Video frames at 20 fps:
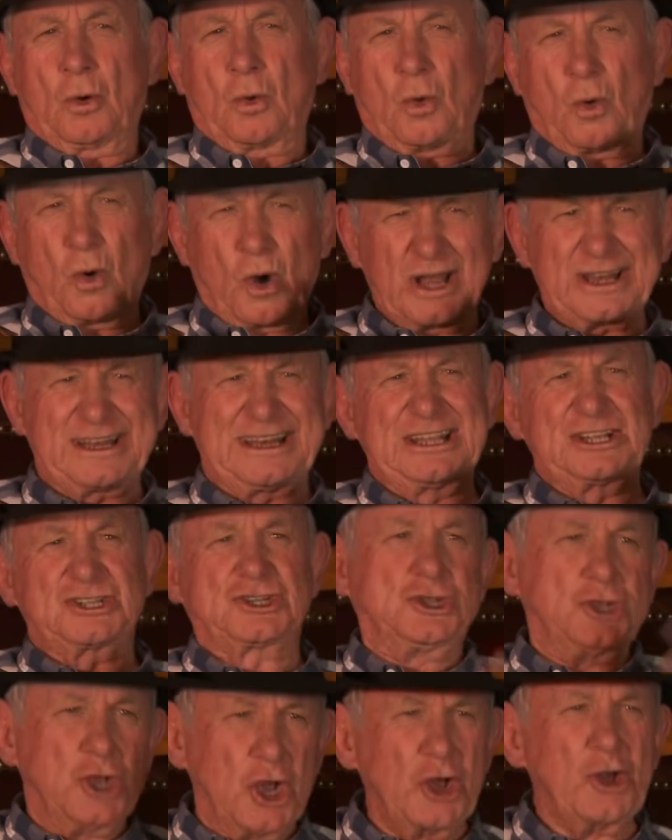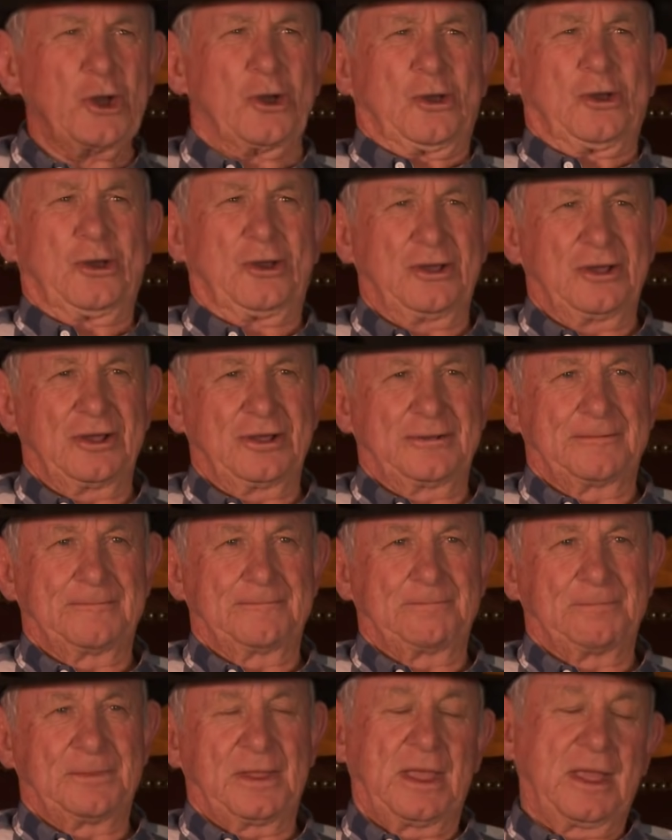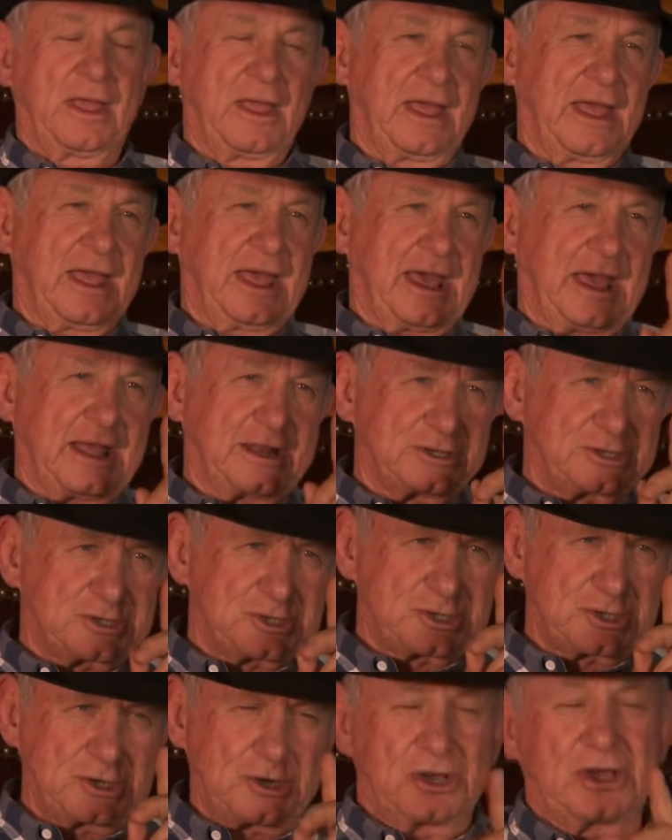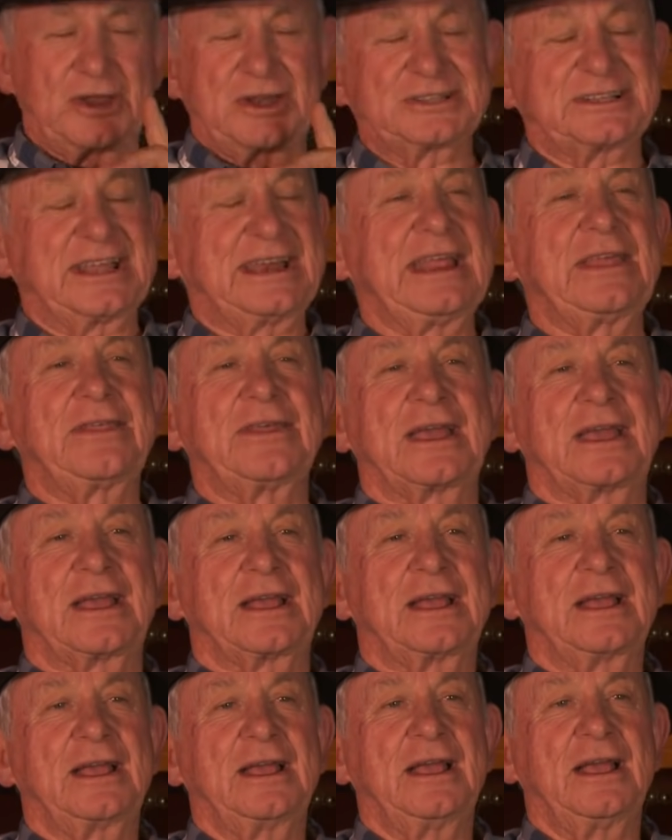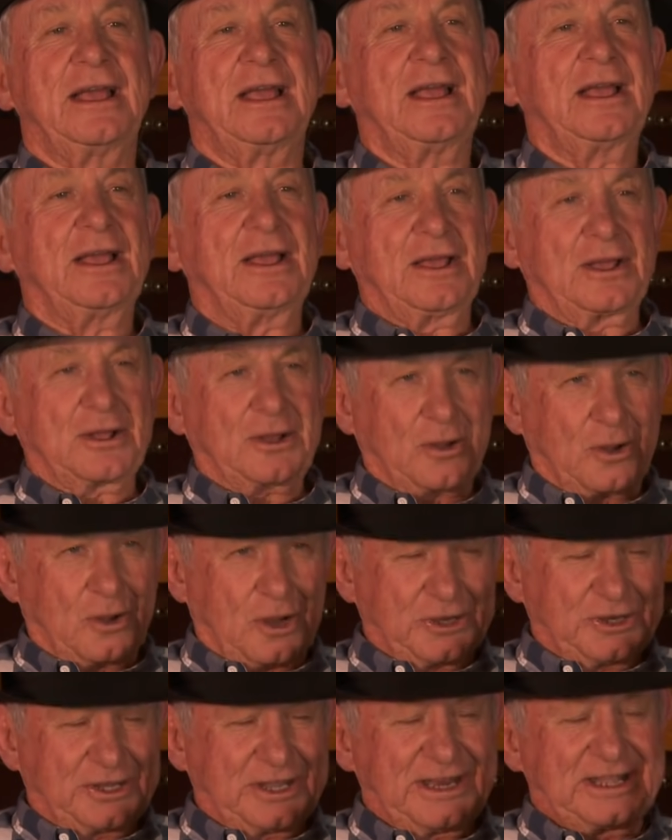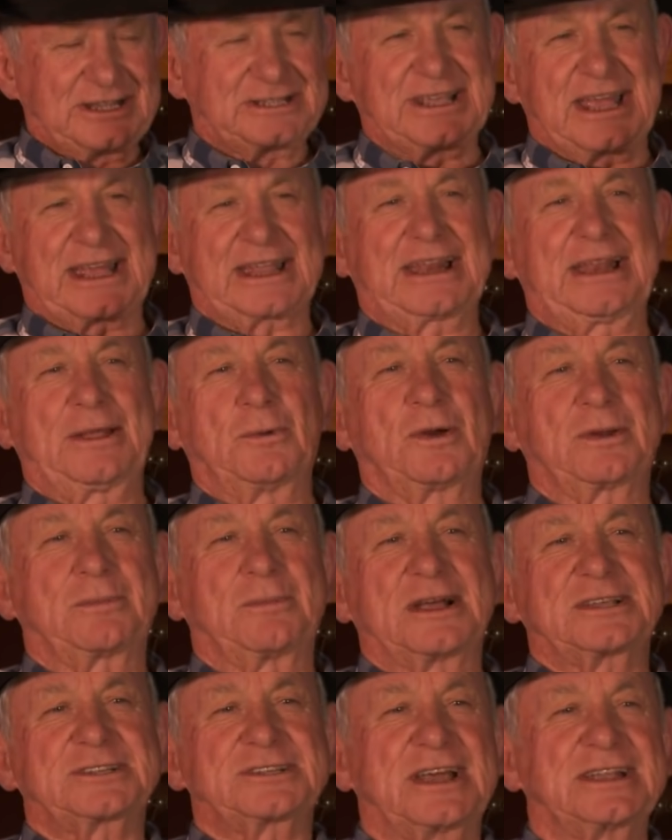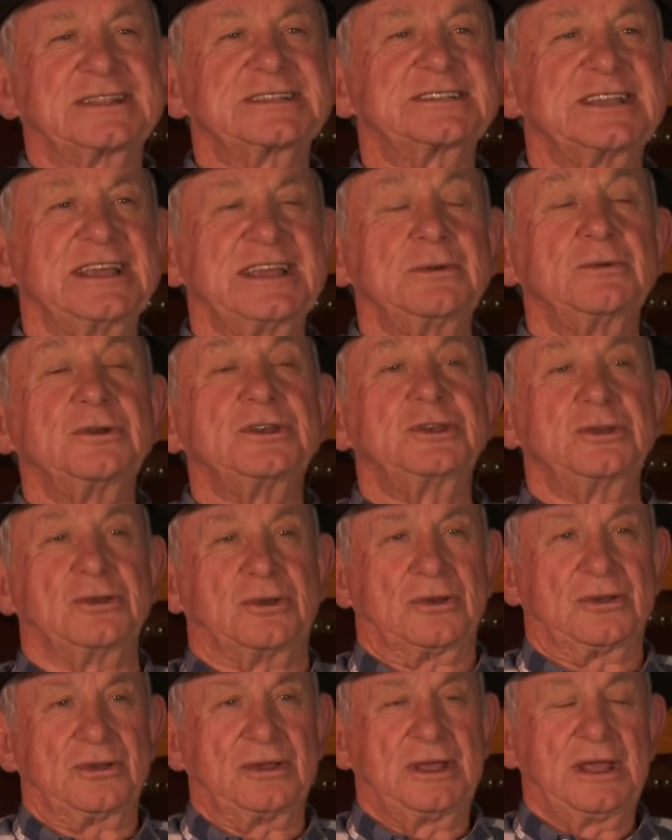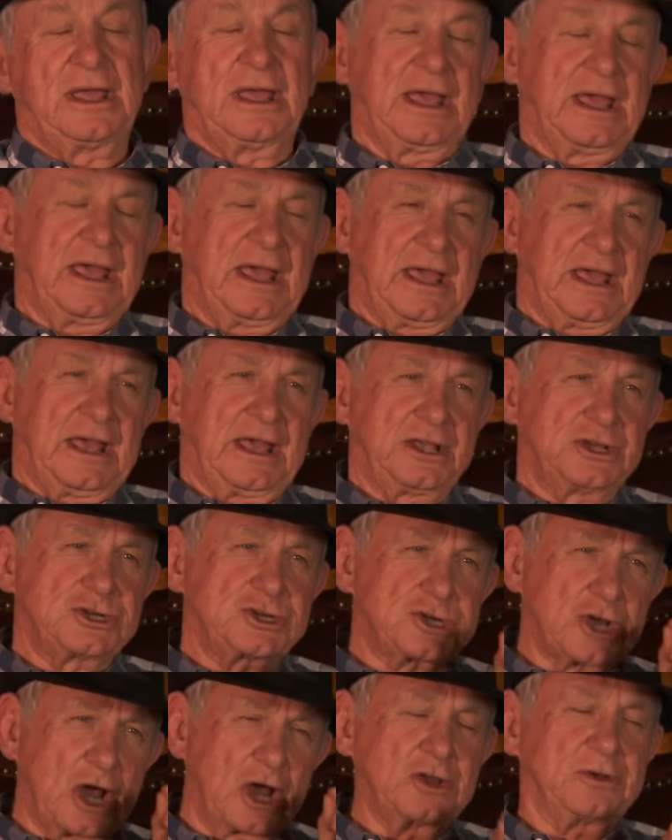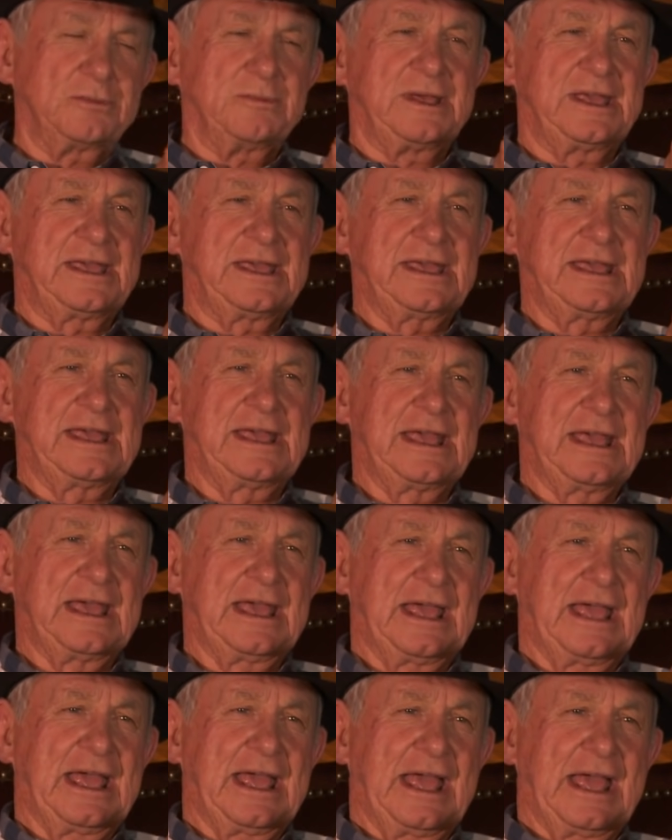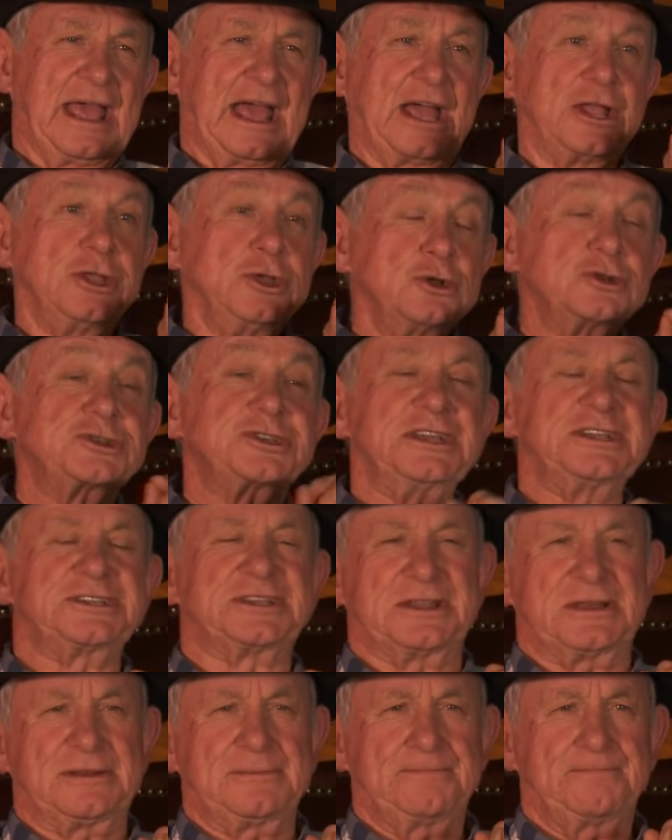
What is new?" And sure as anything, God did exactly what my son said he would do. He showed me a new season.